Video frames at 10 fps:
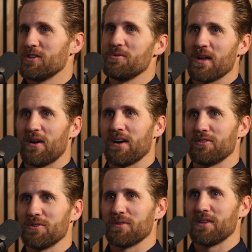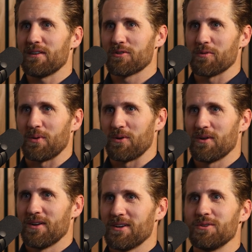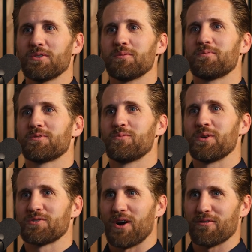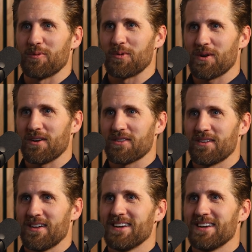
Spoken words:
you now have a new lever to pull. You could withdraw from the Roth.